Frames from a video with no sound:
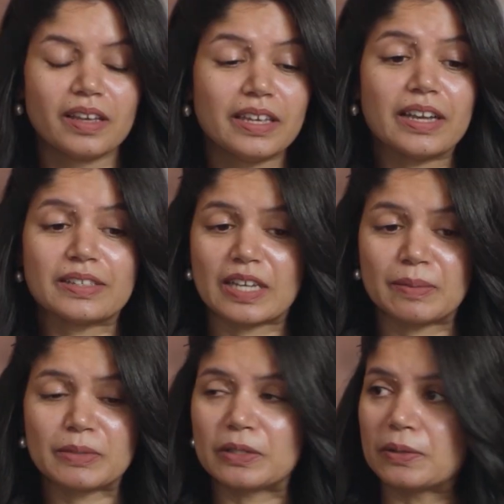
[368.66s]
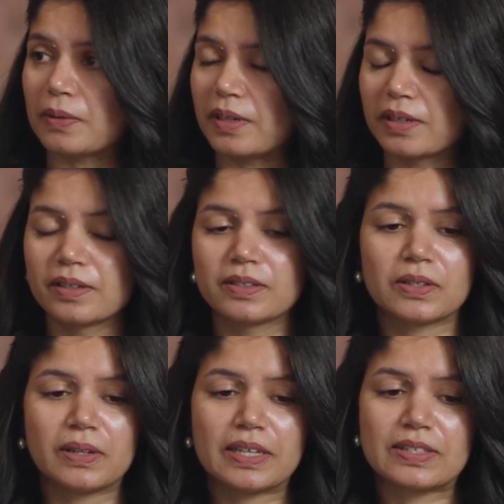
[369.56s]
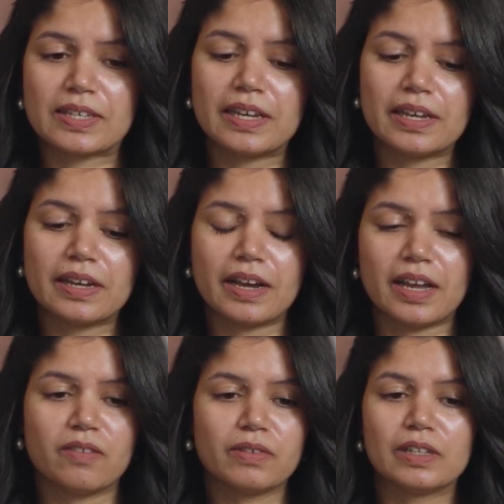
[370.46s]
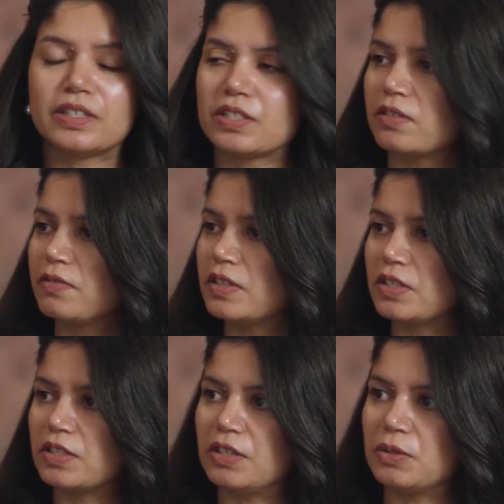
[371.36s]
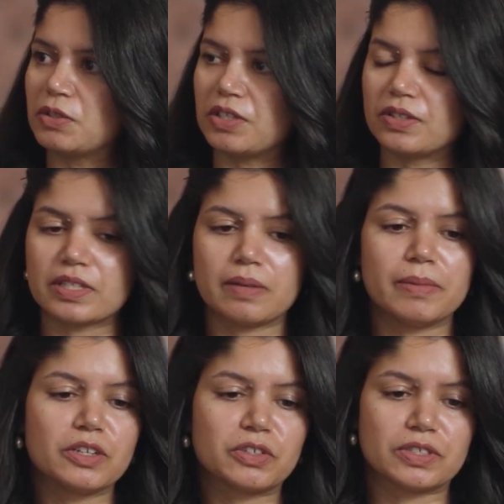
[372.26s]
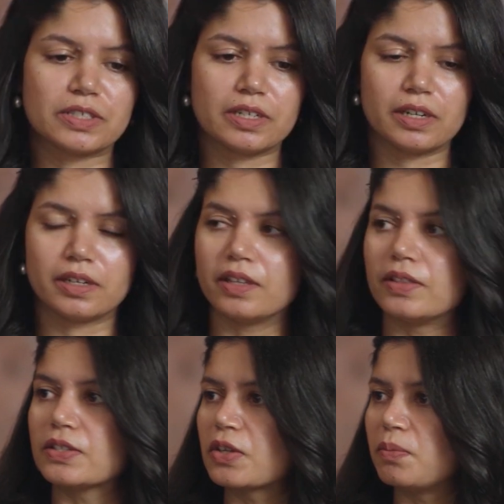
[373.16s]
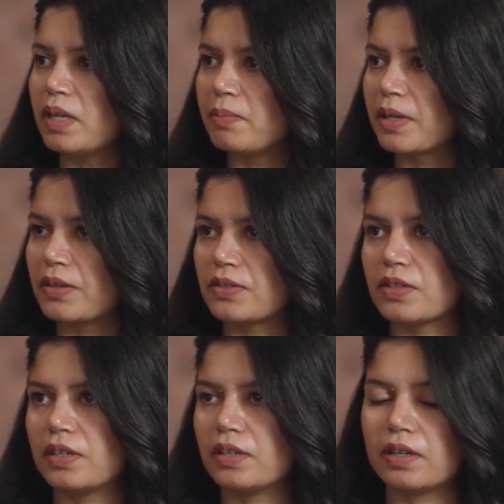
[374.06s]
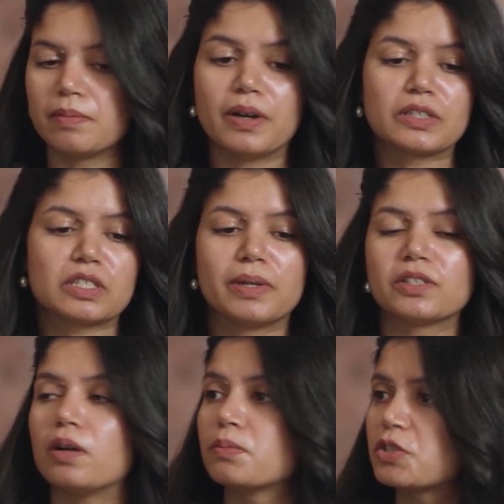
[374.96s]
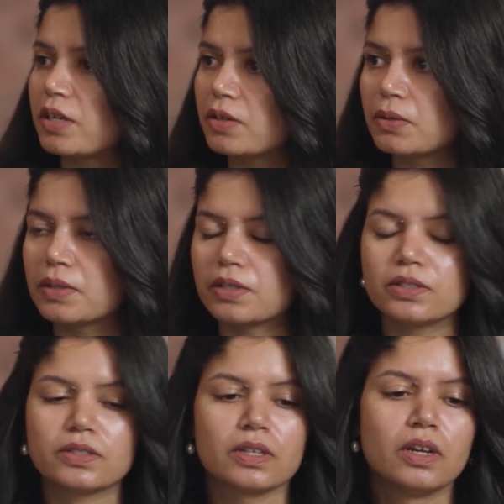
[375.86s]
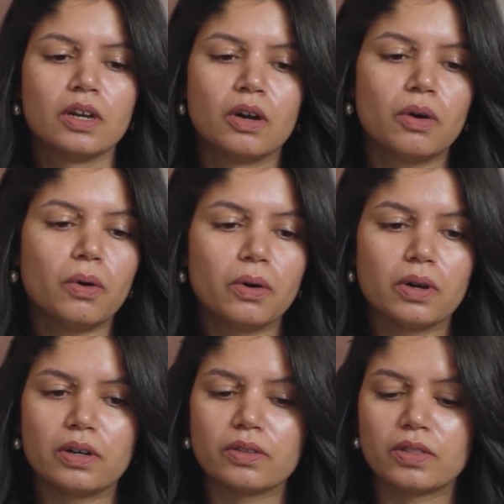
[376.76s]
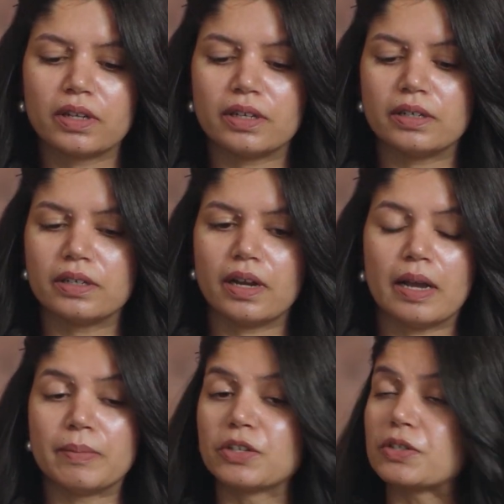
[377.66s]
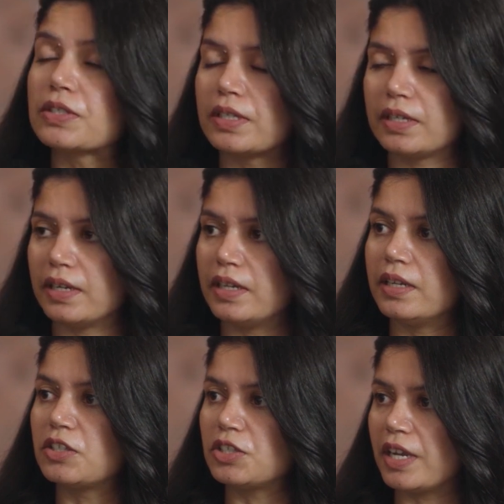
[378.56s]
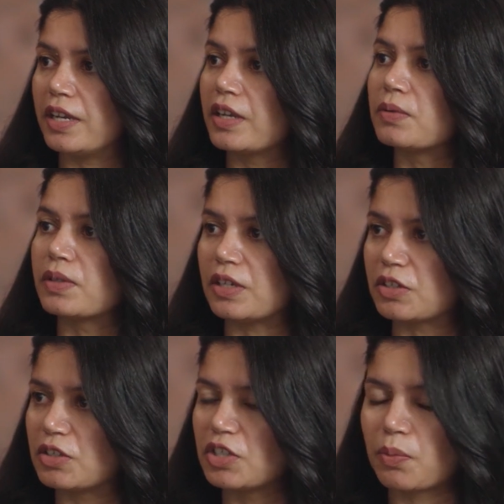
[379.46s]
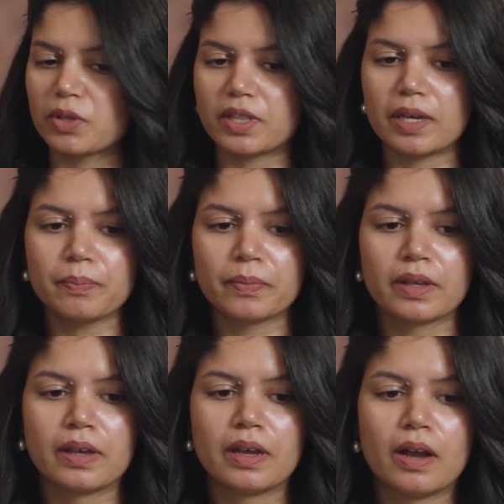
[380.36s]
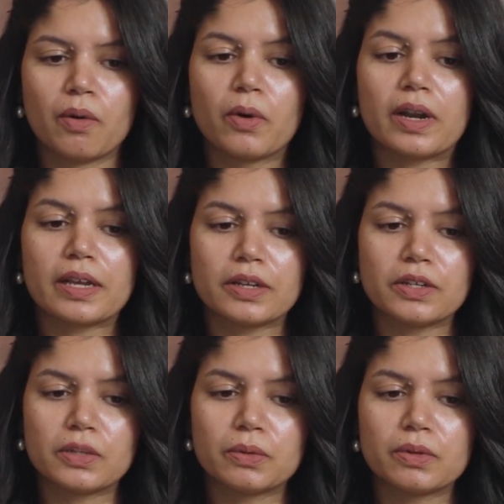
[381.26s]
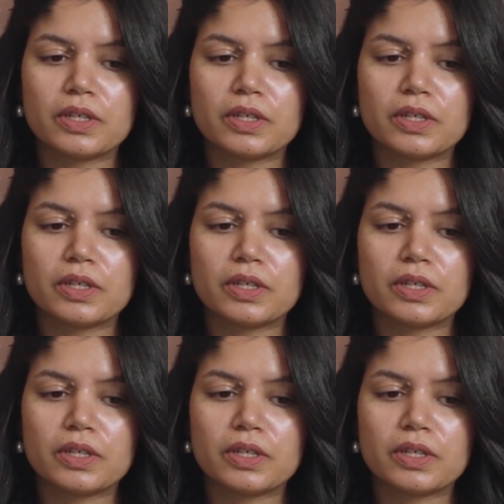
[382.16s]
Yes, absolutely. So let's say I have a list of institutions I'm interested in, and this could be because they're amongst my top shareholders, or I'm interested in initiating a relationship with them. What I can do